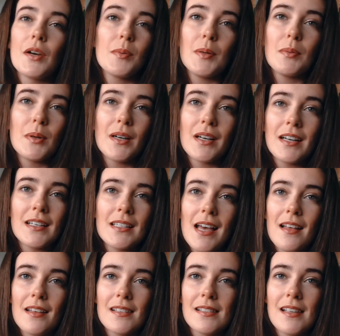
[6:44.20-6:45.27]
of people are gonna
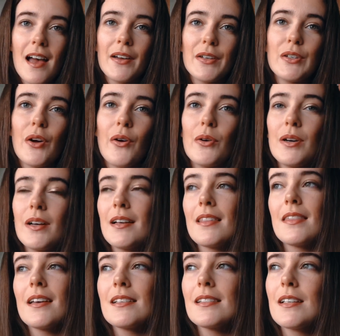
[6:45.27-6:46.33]
tell us that, you know,
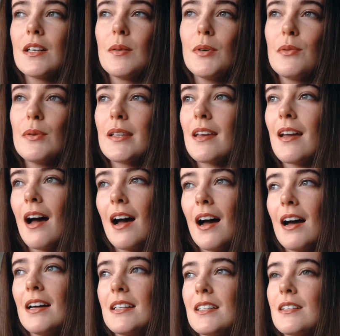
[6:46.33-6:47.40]
things are gonna be really
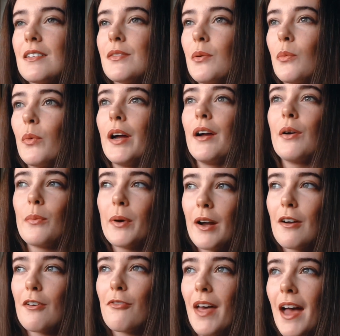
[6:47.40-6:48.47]
hard, and we're
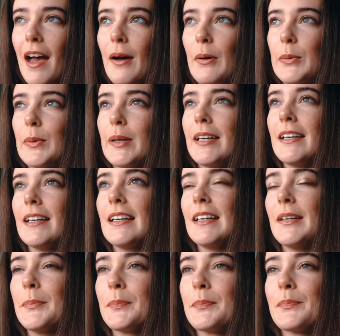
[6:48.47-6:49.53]
aware of that.
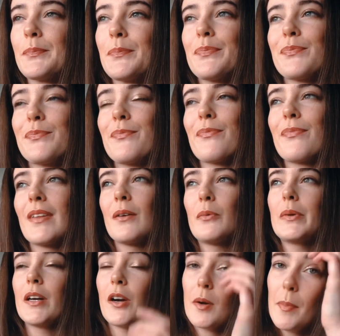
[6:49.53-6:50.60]
We
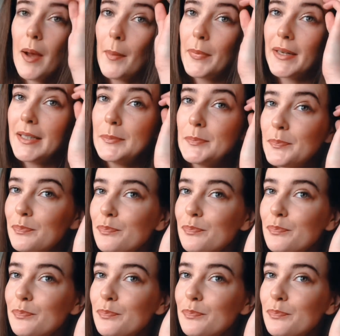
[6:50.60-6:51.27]
got a puppy.